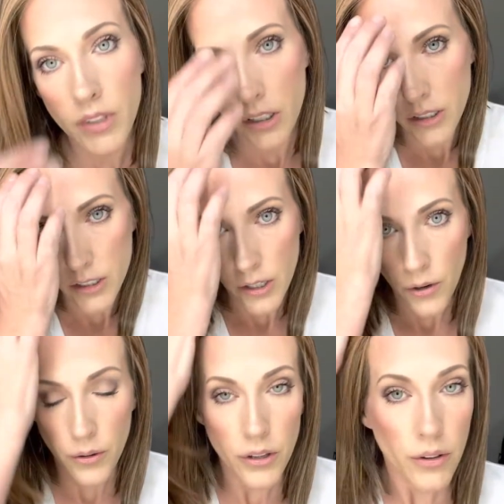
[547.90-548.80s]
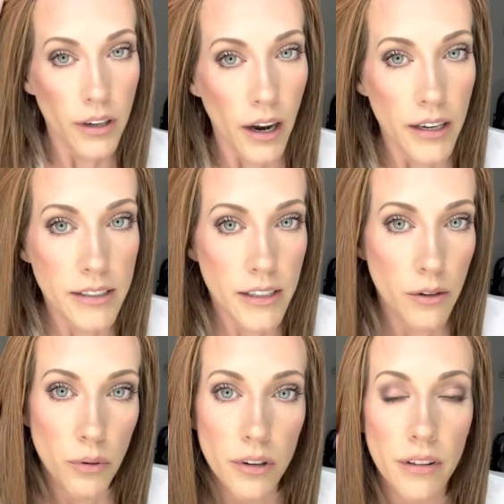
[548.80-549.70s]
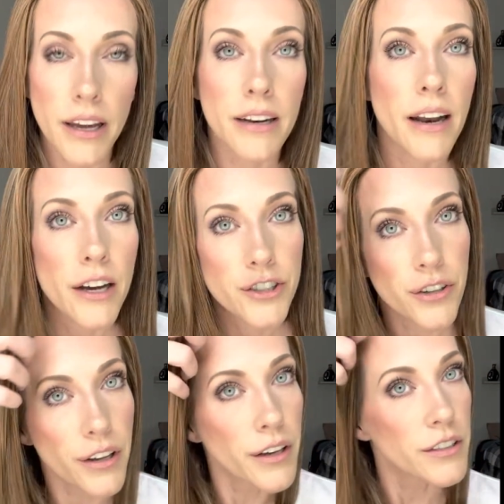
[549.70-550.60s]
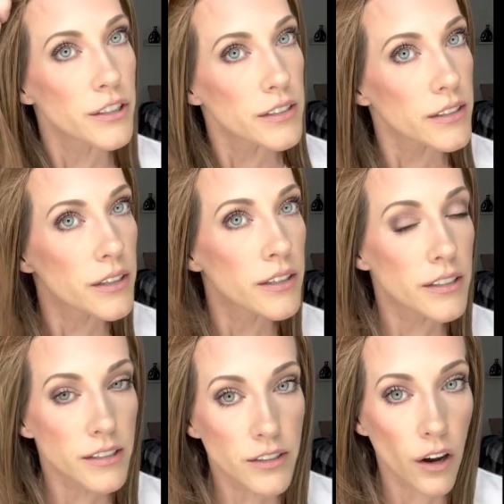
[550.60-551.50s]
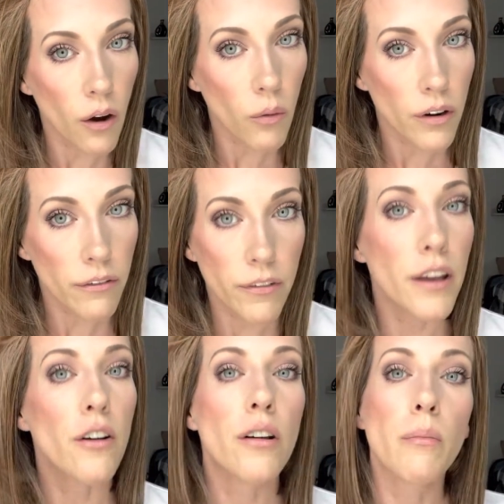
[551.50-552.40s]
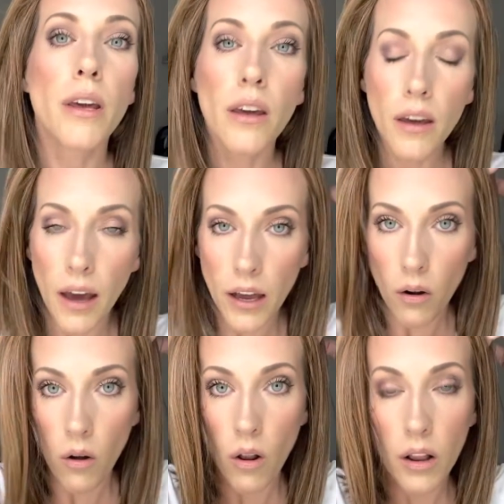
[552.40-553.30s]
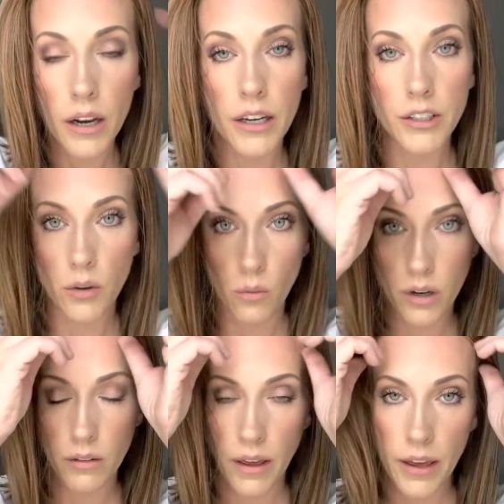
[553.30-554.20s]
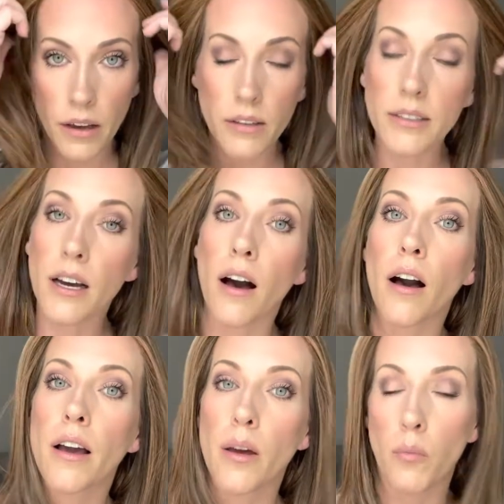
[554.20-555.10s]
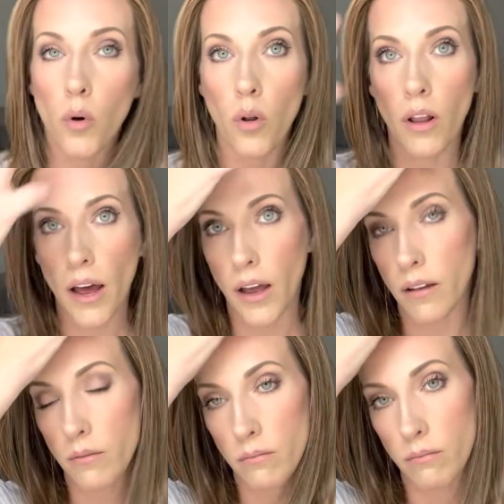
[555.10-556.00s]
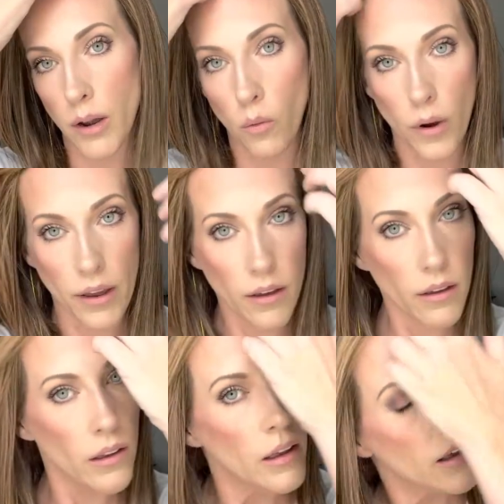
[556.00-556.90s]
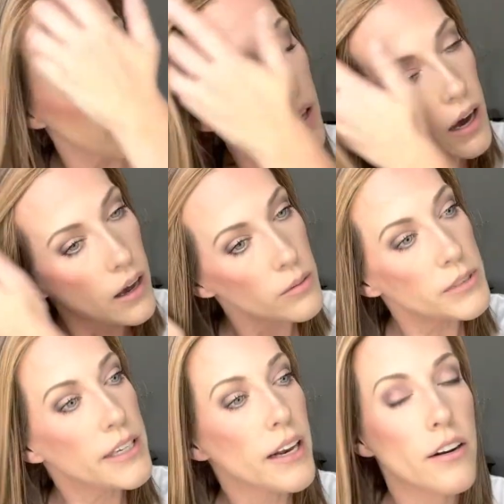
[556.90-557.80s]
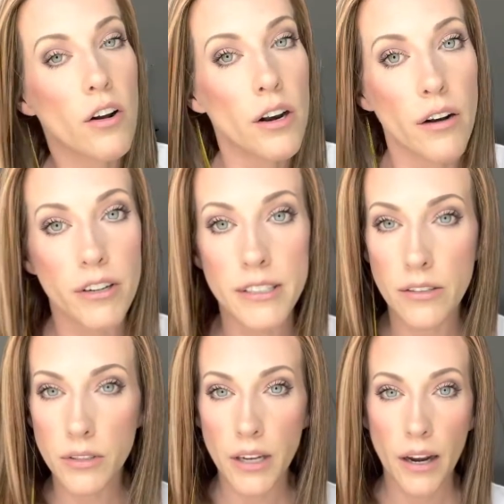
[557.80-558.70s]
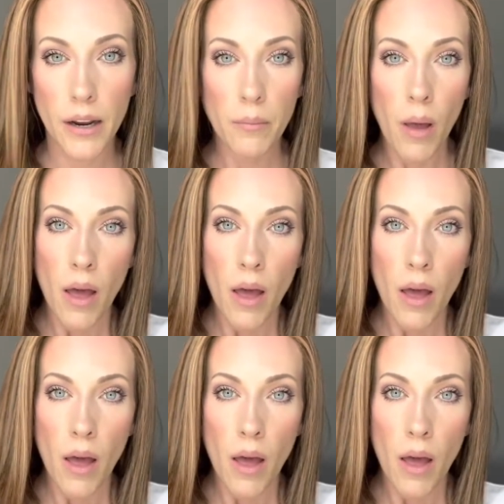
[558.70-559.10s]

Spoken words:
So you can kind of see where like naturally it just does not want to fit on me at all. And I don't want to like tug and pull at my wig to get it on every single time.